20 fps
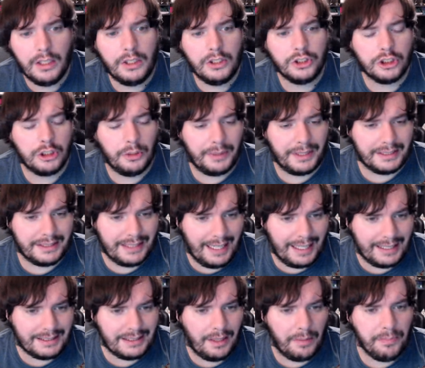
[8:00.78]
So we could
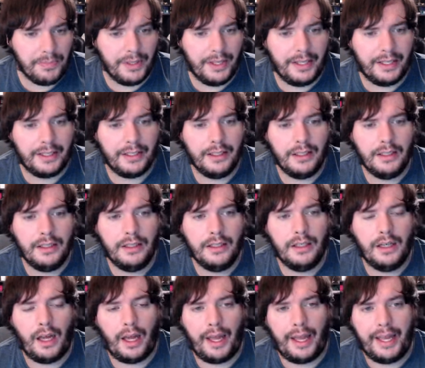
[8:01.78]
take something
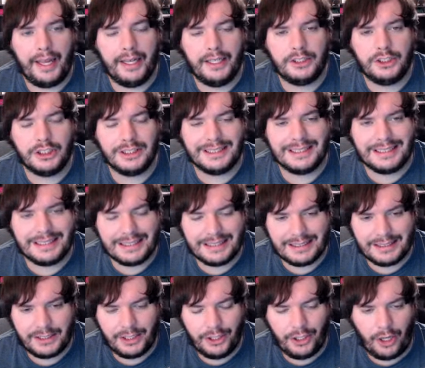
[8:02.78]
and just,
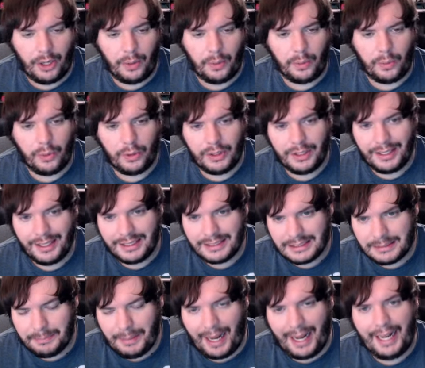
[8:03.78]
you know,
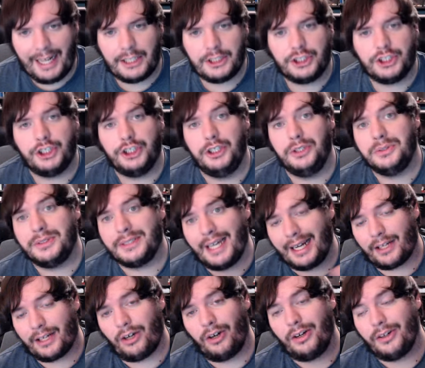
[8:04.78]
smash, use
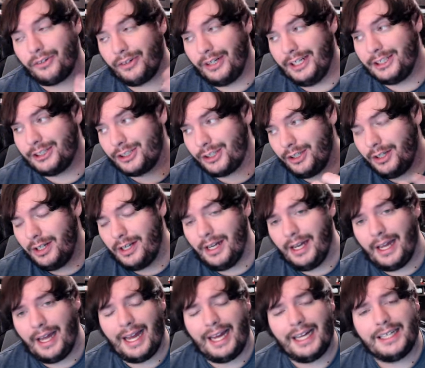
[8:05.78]
that creature
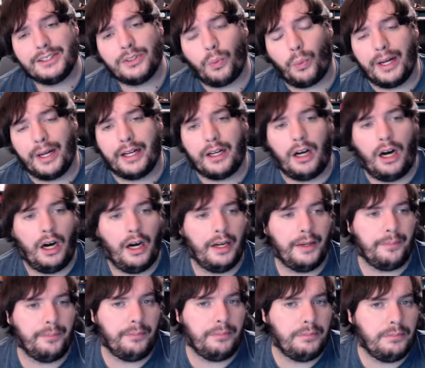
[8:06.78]
as a win
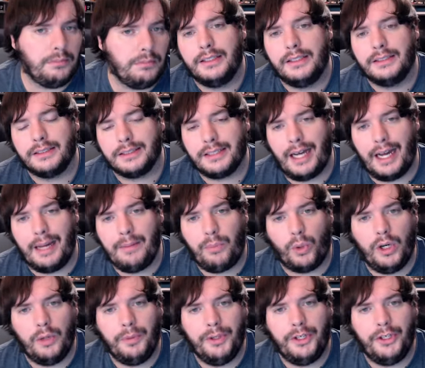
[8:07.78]
con.
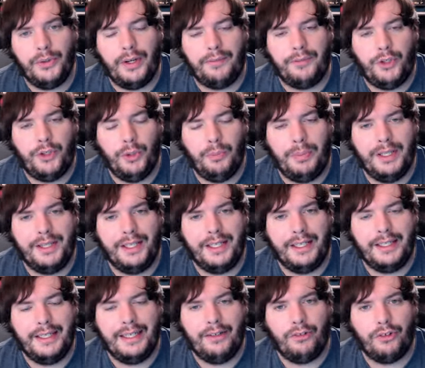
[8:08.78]
Sideboard, we do have two Pithing
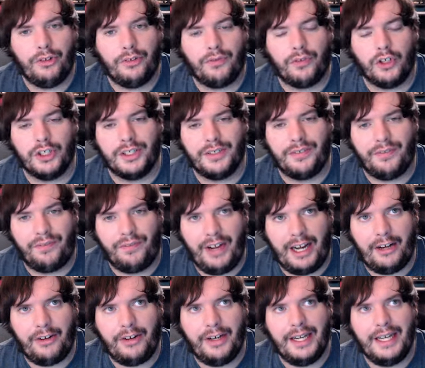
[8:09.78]
Needles for
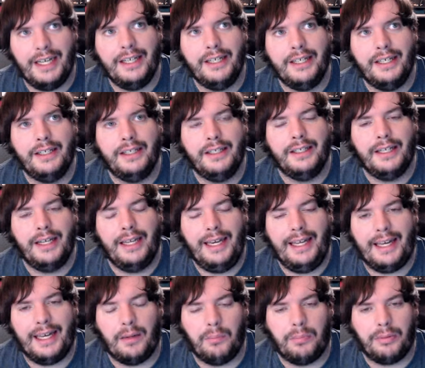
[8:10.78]
Teferi, any
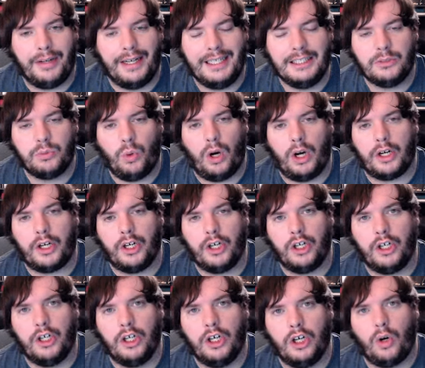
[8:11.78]
kind of
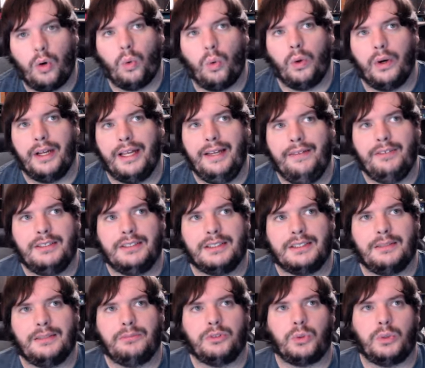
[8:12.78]
Planeswalker, or even
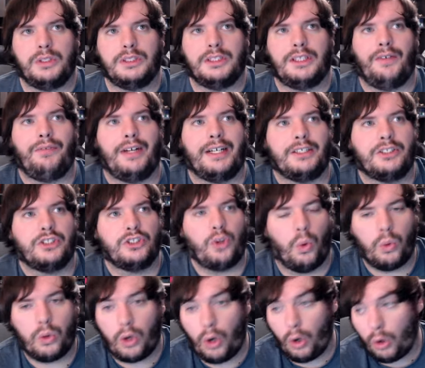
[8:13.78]
some sort of stuff like
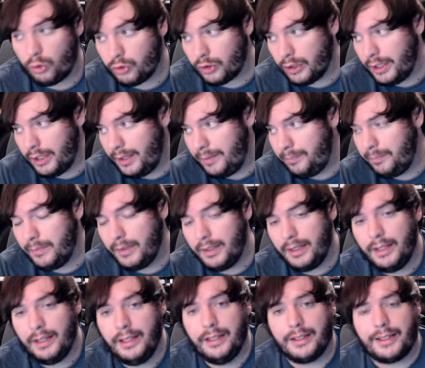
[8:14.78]
Soul Cauldron.
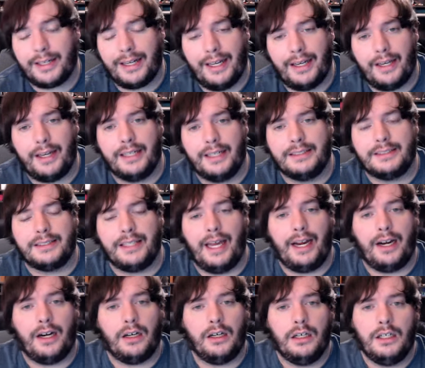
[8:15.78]
It's kind of nice
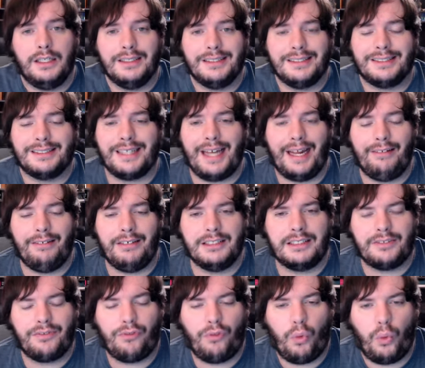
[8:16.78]
there. Silence
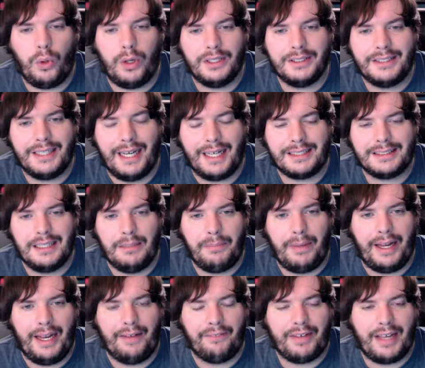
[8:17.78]
for decks that
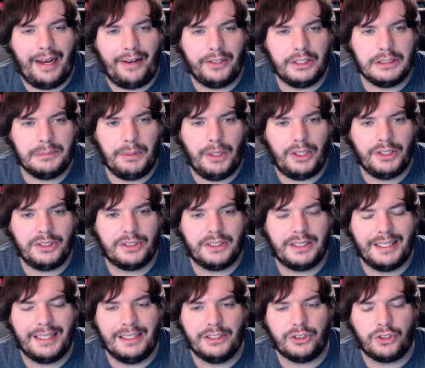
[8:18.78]
might have counter spells
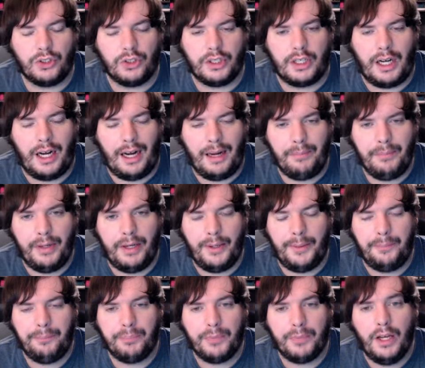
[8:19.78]
against our
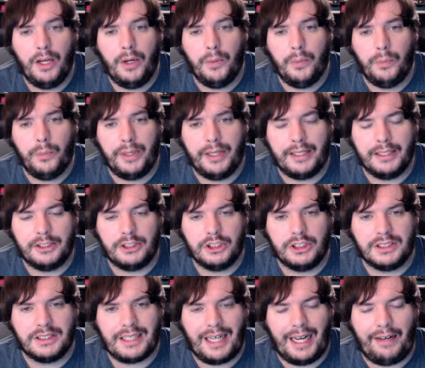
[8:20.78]
combo. We could
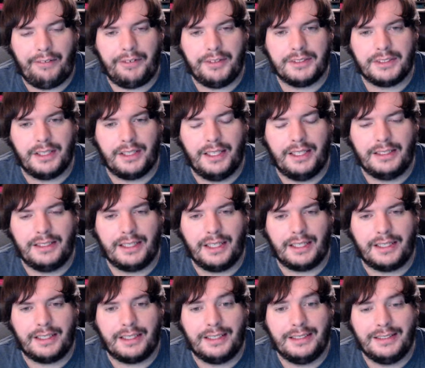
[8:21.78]
just silence and then
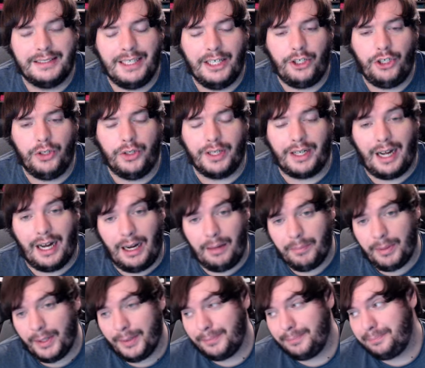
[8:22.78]
continue to
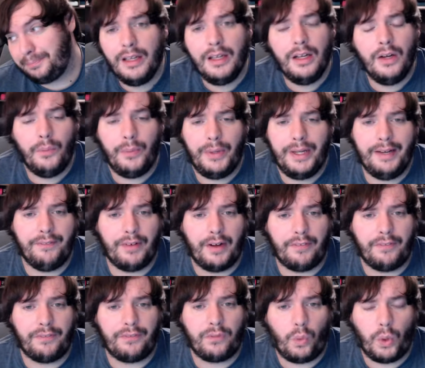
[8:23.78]
combo. We have uh,
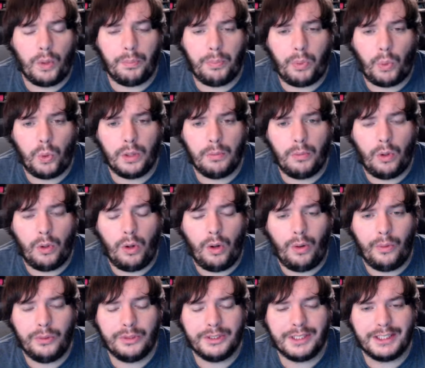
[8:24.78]
four portable
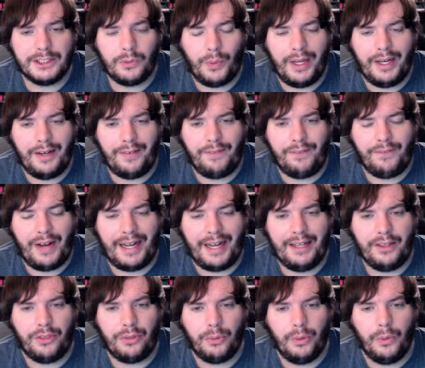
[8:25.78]
holes as a way to
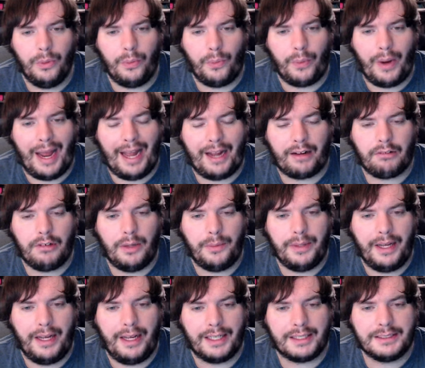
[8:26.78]
fight through aggro
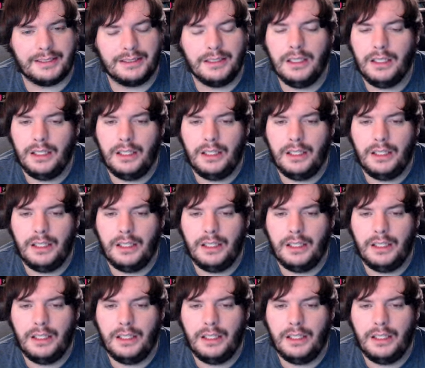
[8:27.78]
decks.